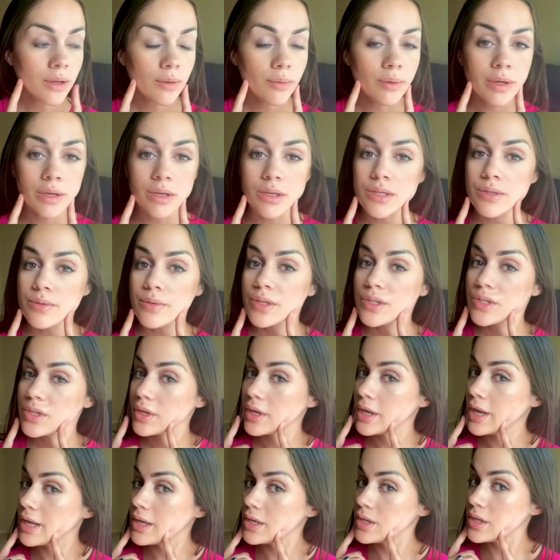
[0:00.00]
we're going to switch our
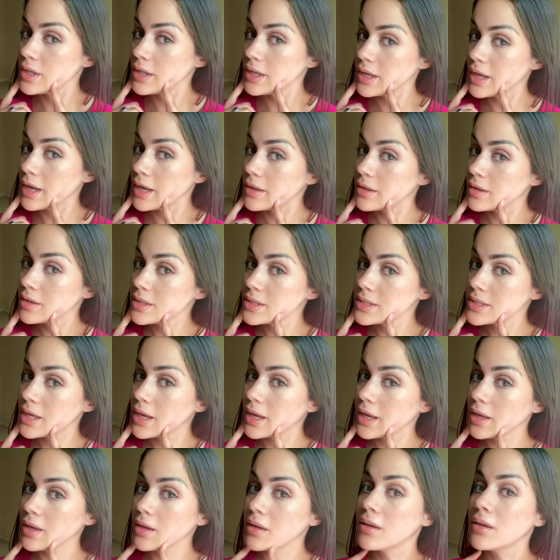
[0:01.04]
head to the other
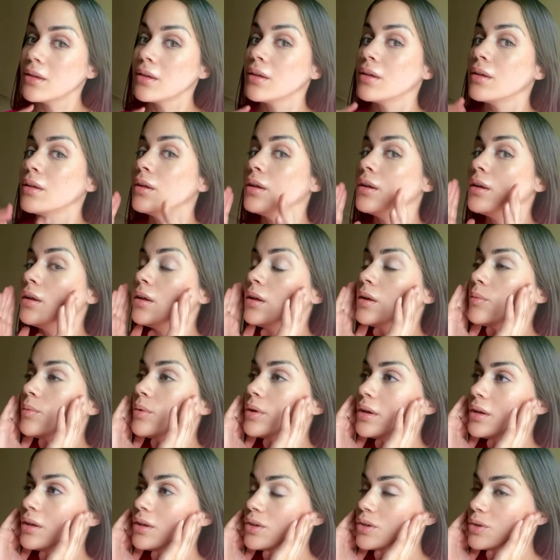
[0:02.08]
side. We're
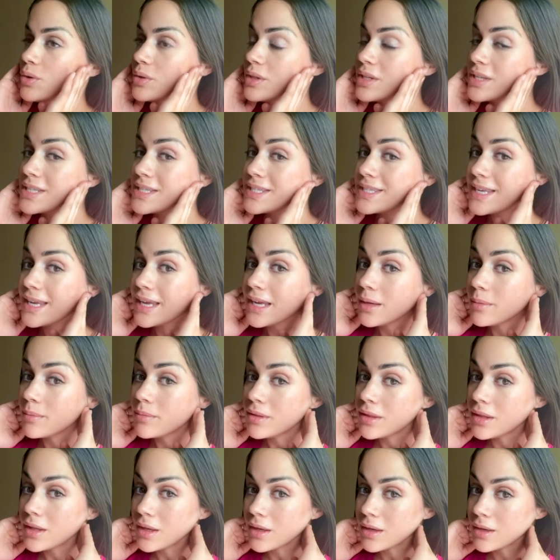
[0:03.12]
going to do the same
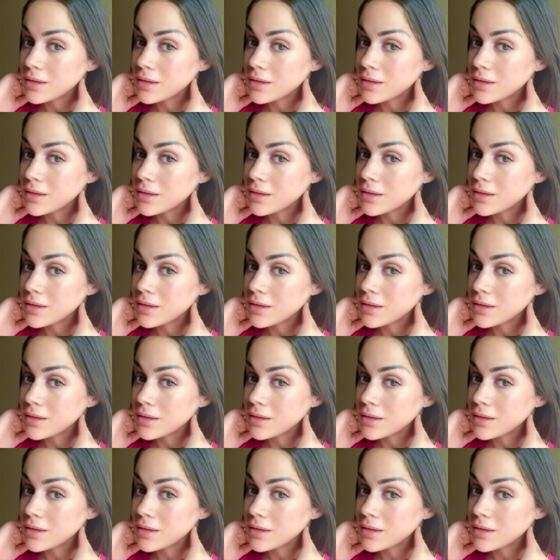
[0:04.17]
thing.